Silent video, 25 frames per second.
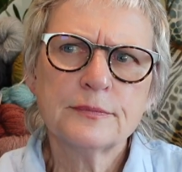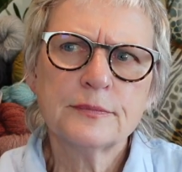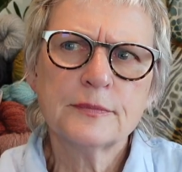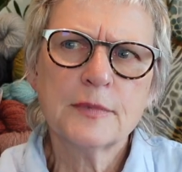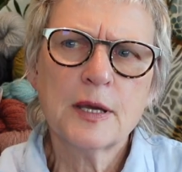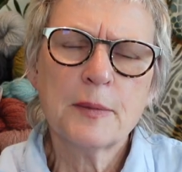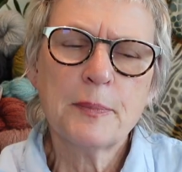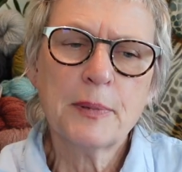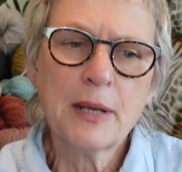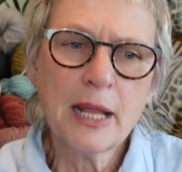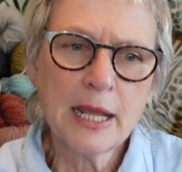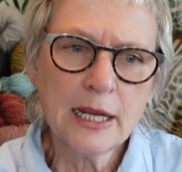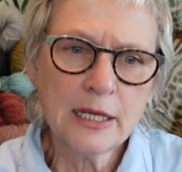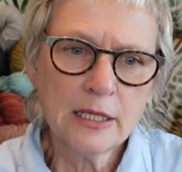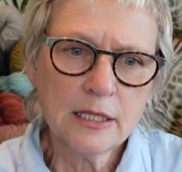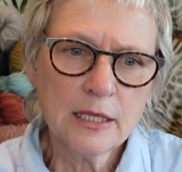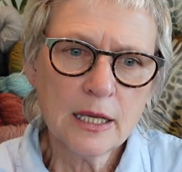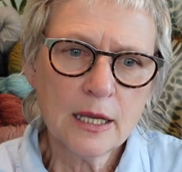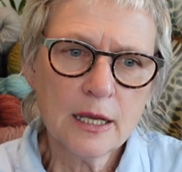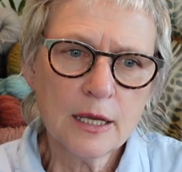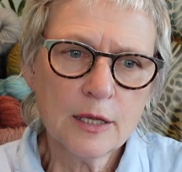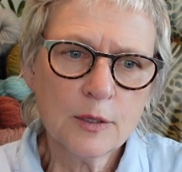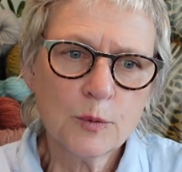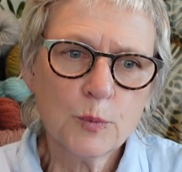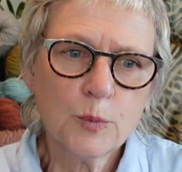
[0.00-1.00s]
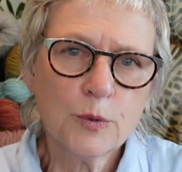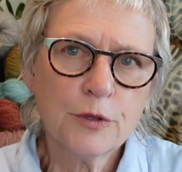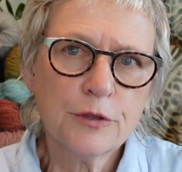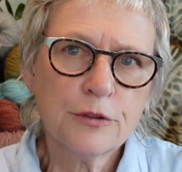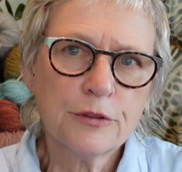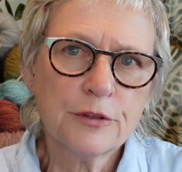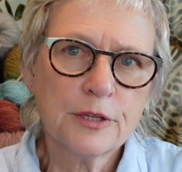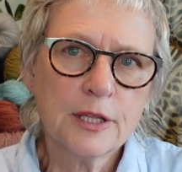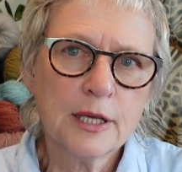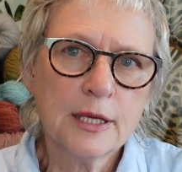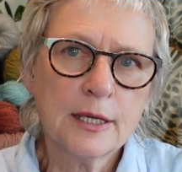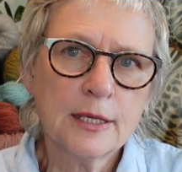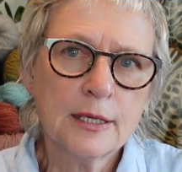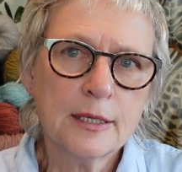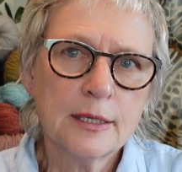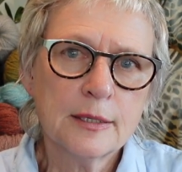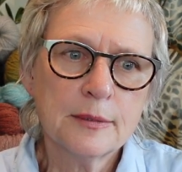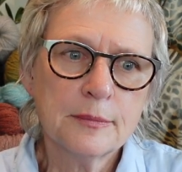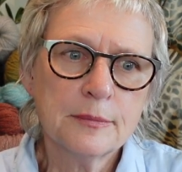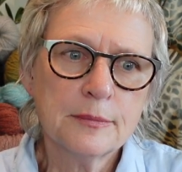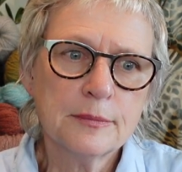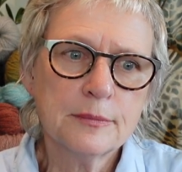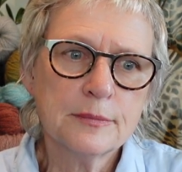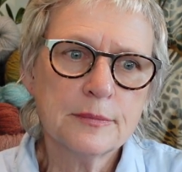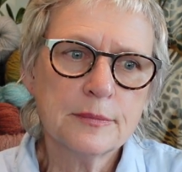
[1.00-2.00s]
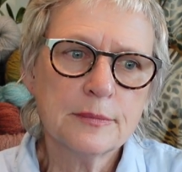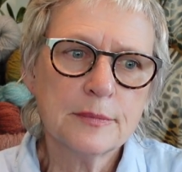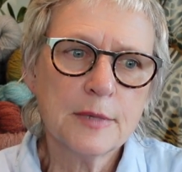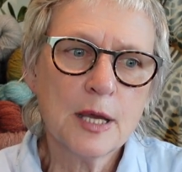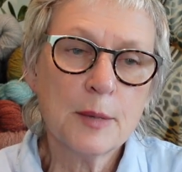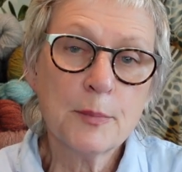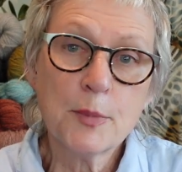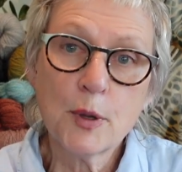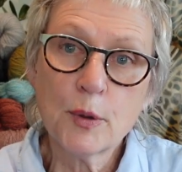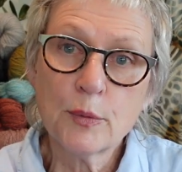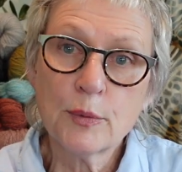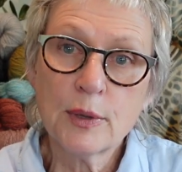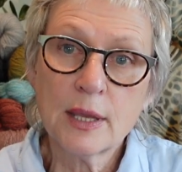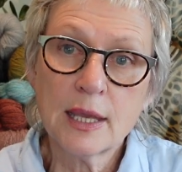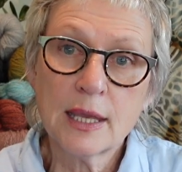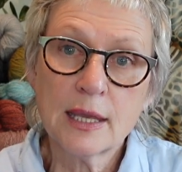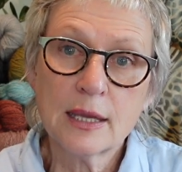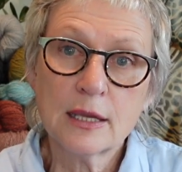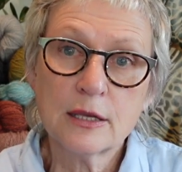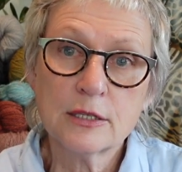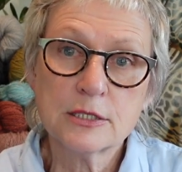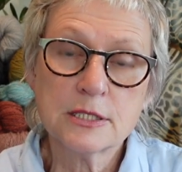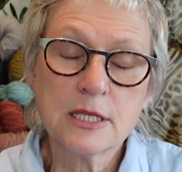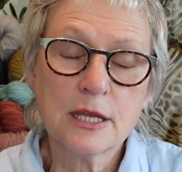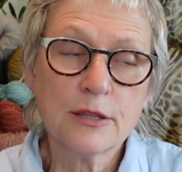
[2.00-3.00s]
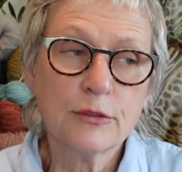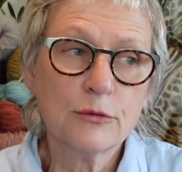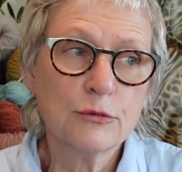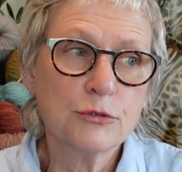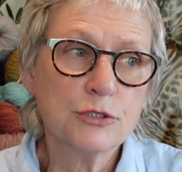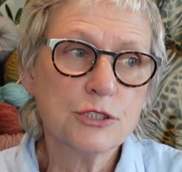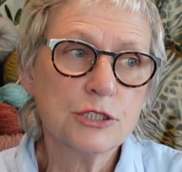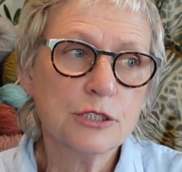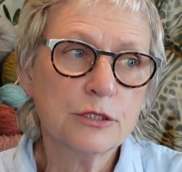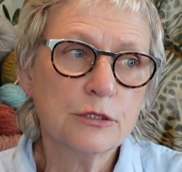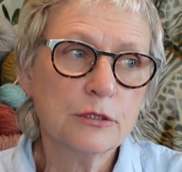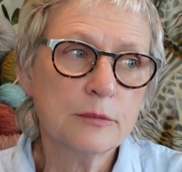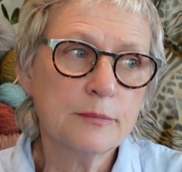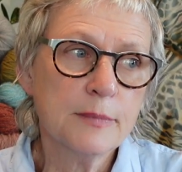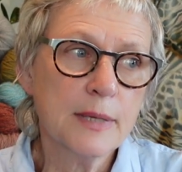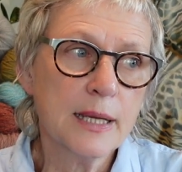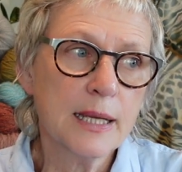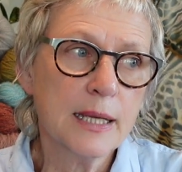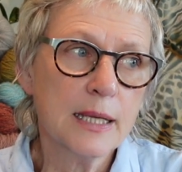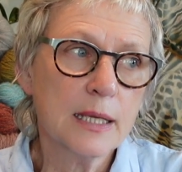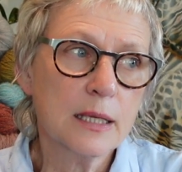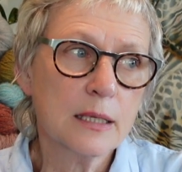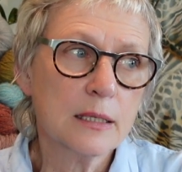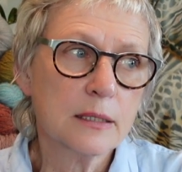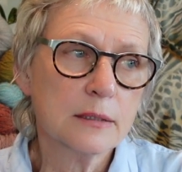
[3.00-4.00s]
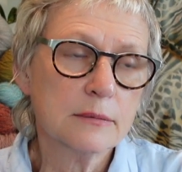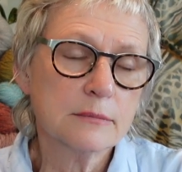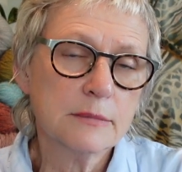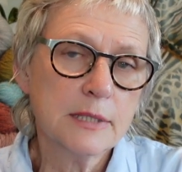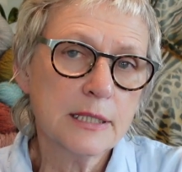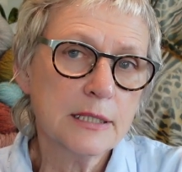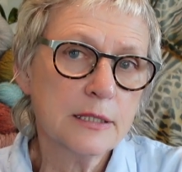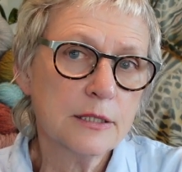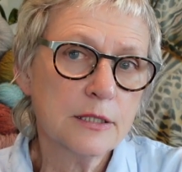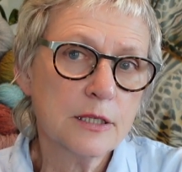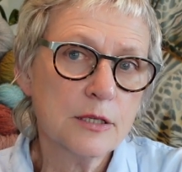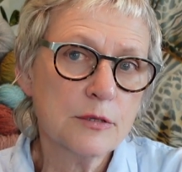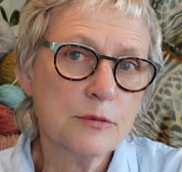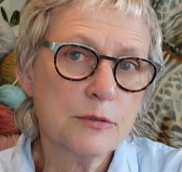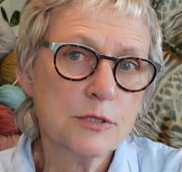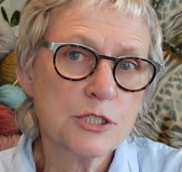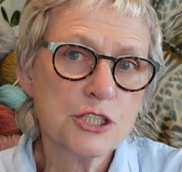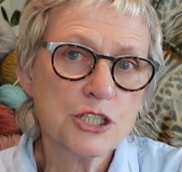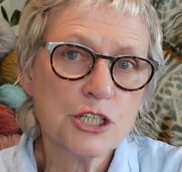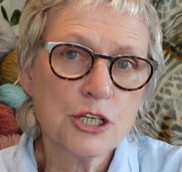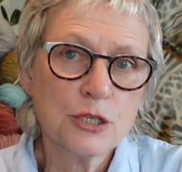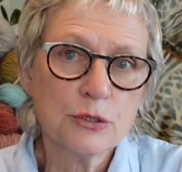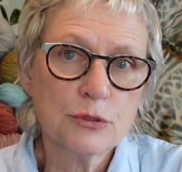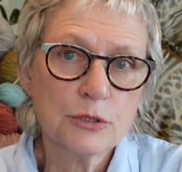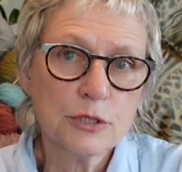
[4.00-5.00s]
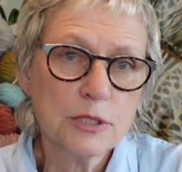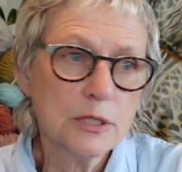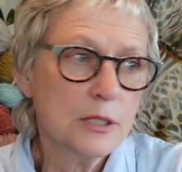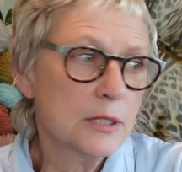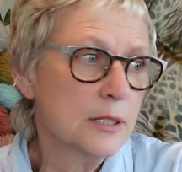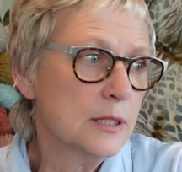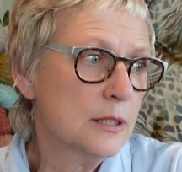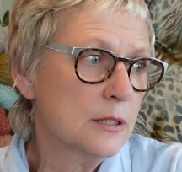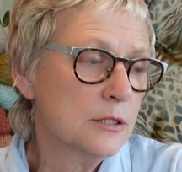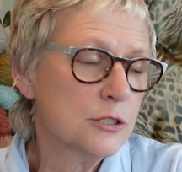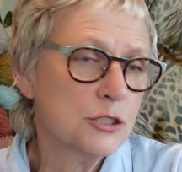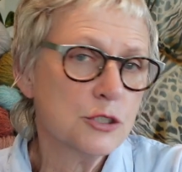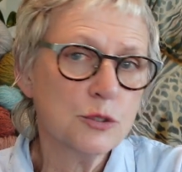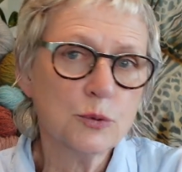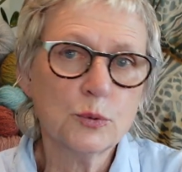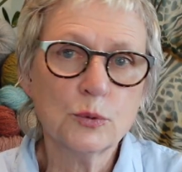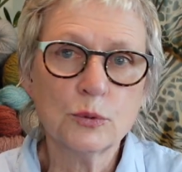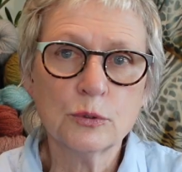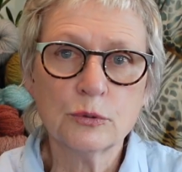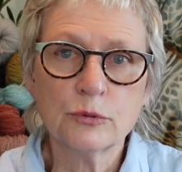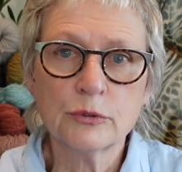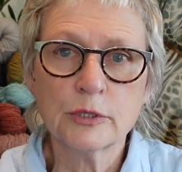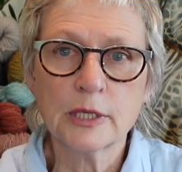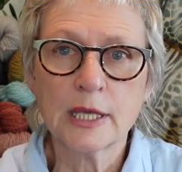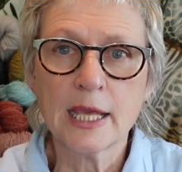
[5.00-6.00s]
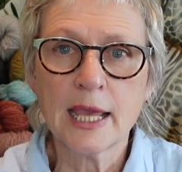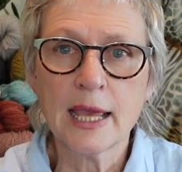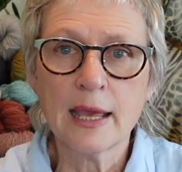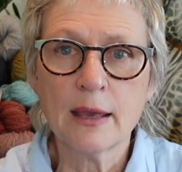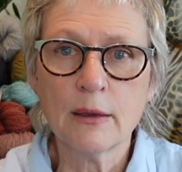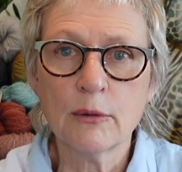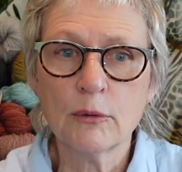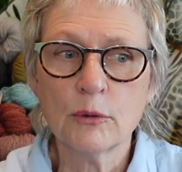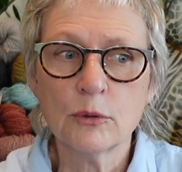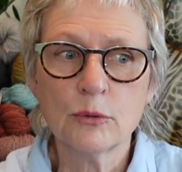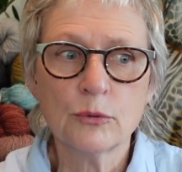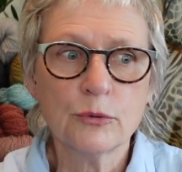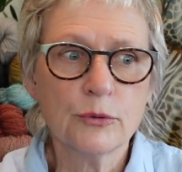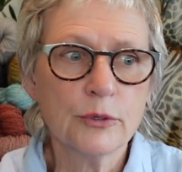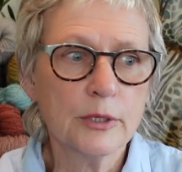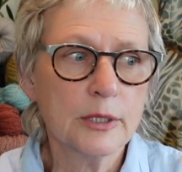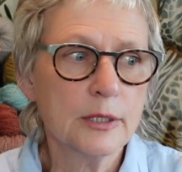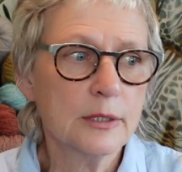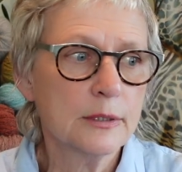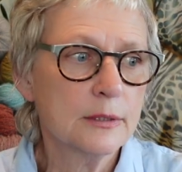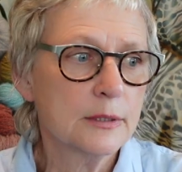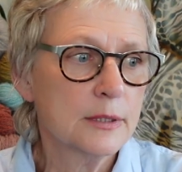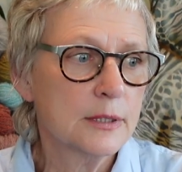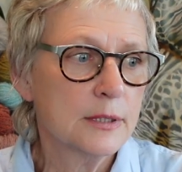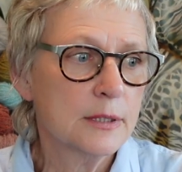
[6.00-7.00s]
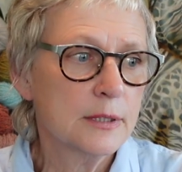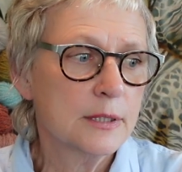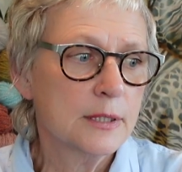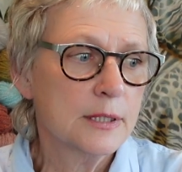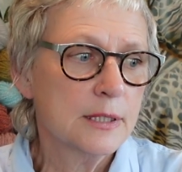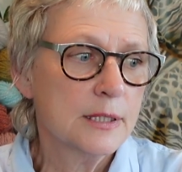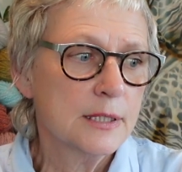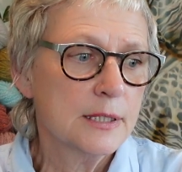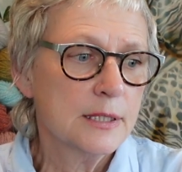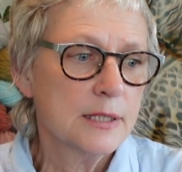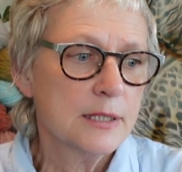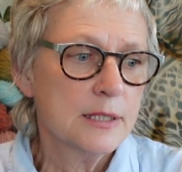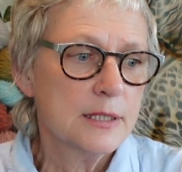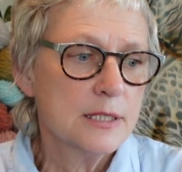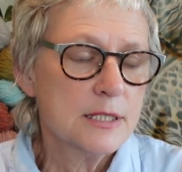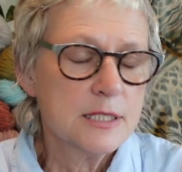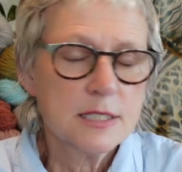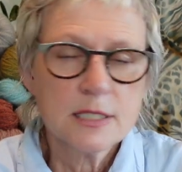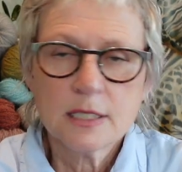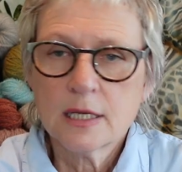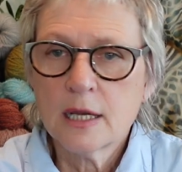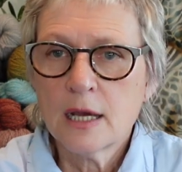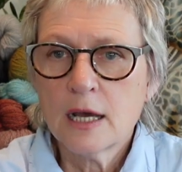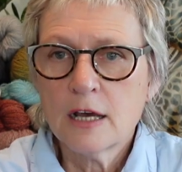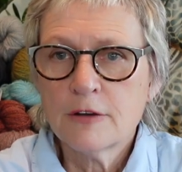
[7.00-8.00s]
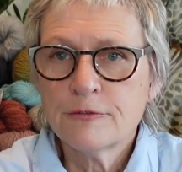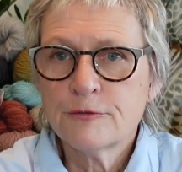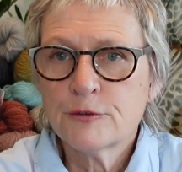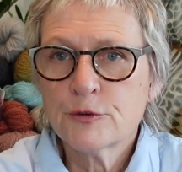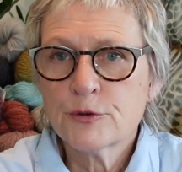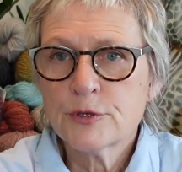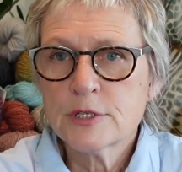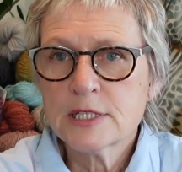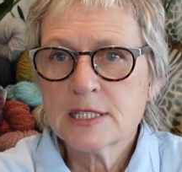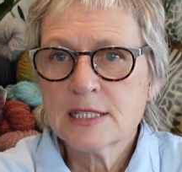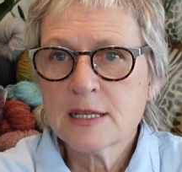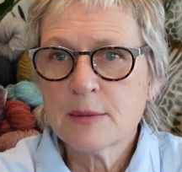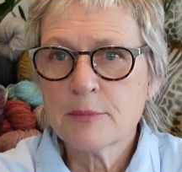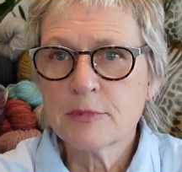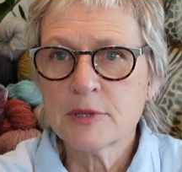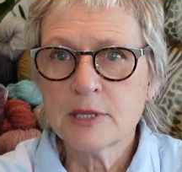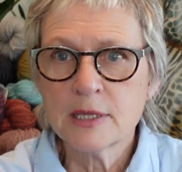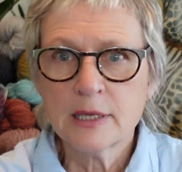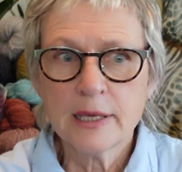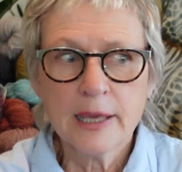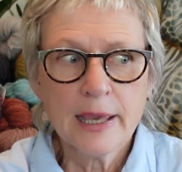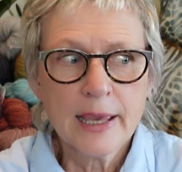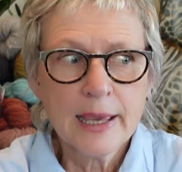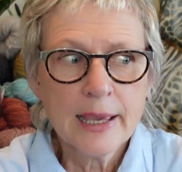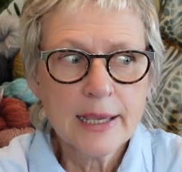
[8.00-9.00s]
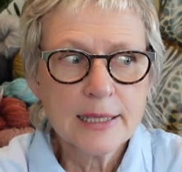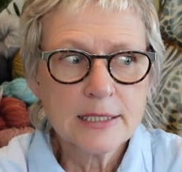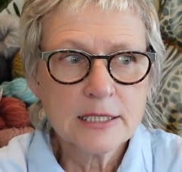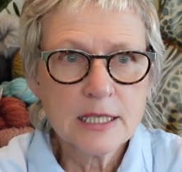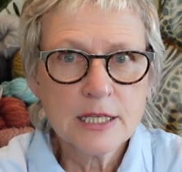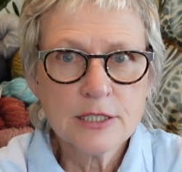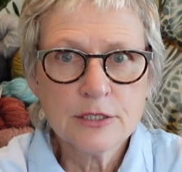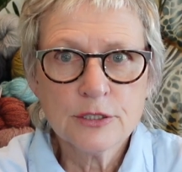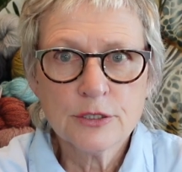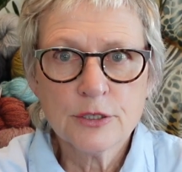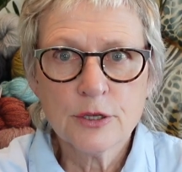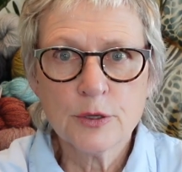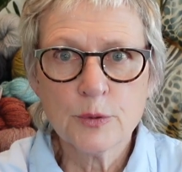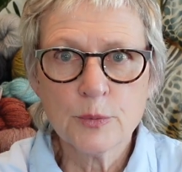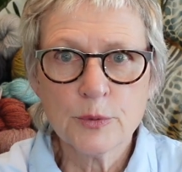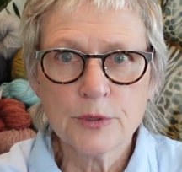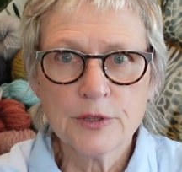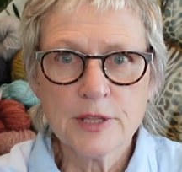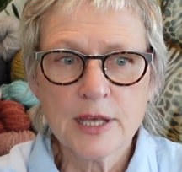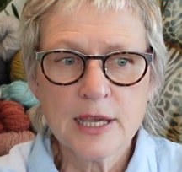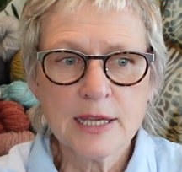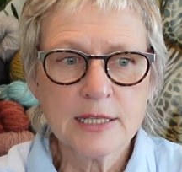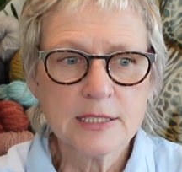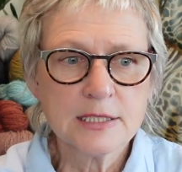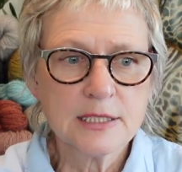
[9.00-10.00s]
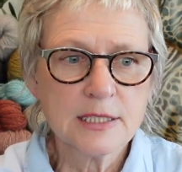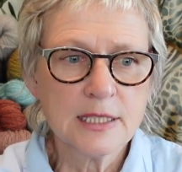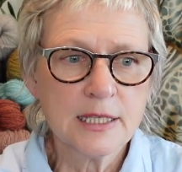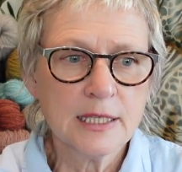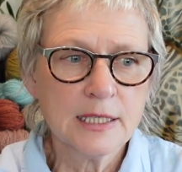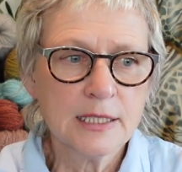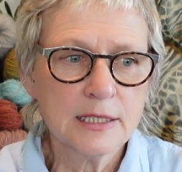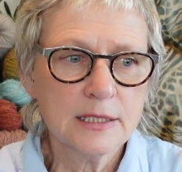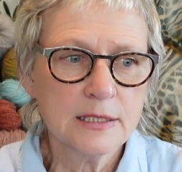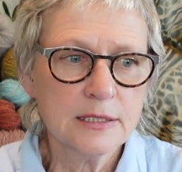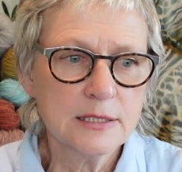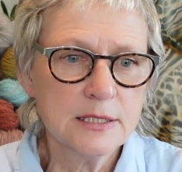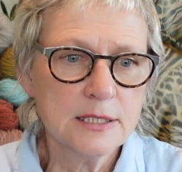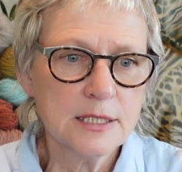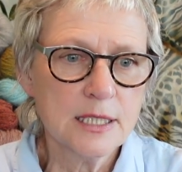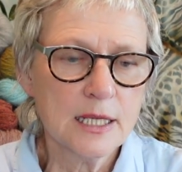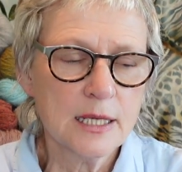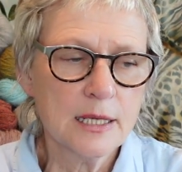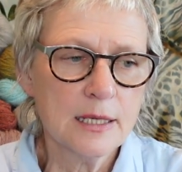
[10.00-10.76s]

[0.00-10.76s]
a plain yarn with a mohair, because I thought she could make, I don't know, a little shawl or a cowl or a scarf or a hat, I don't know, with that. And